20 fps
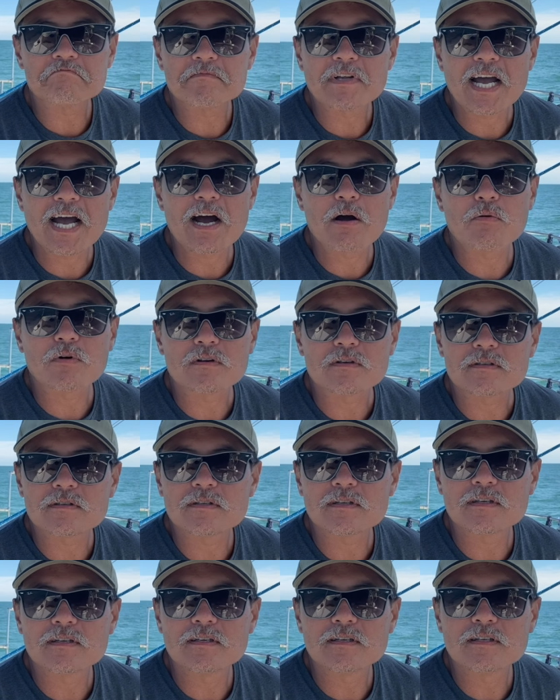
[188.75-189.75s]
hours,
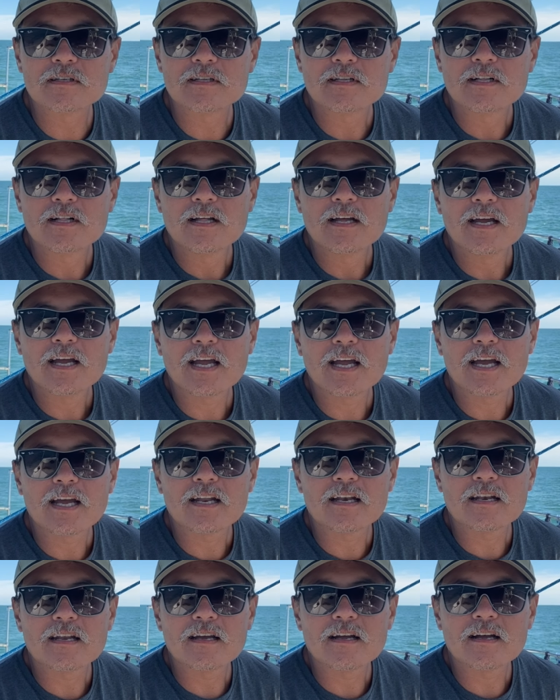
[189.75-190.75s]
and